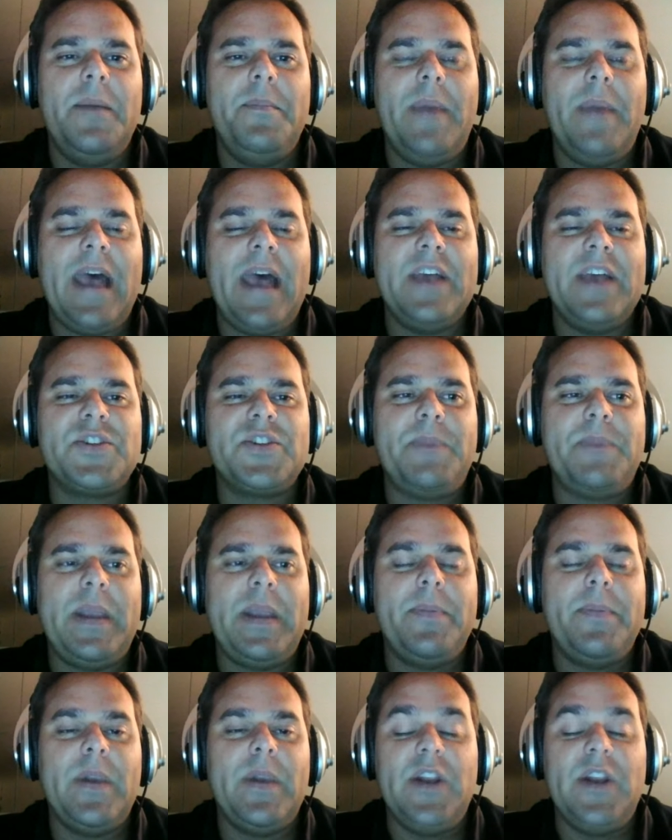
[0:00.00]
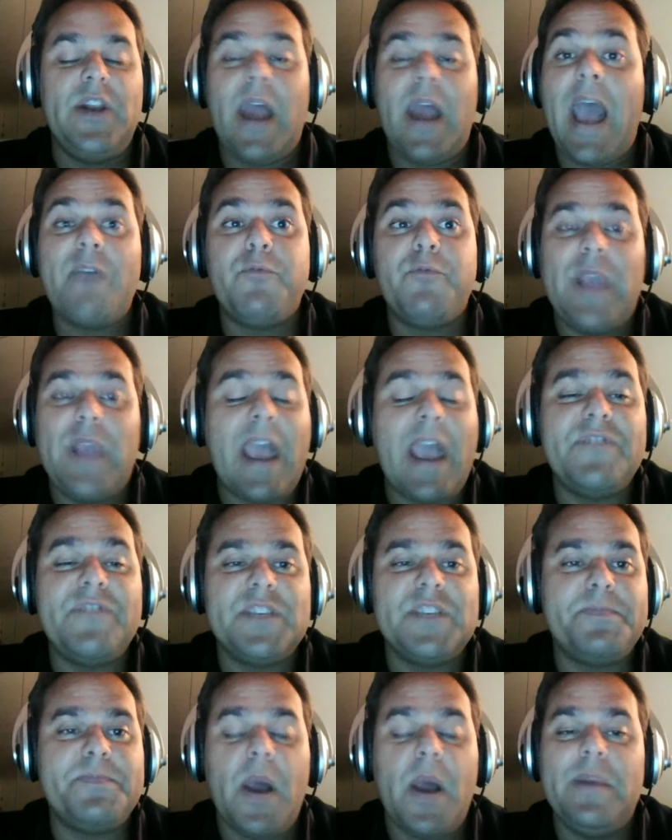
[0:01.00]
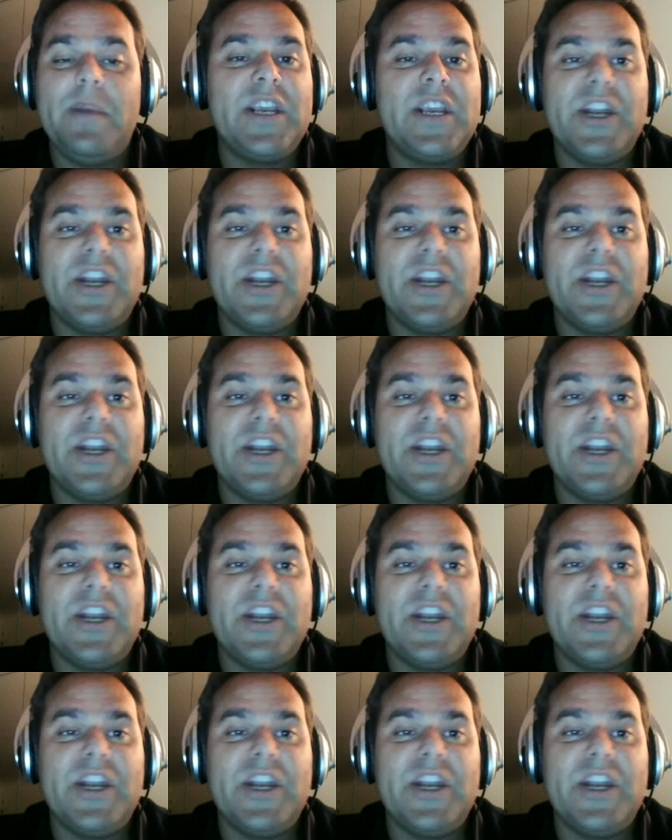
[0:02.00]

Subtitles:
as people, you know, we have these permanently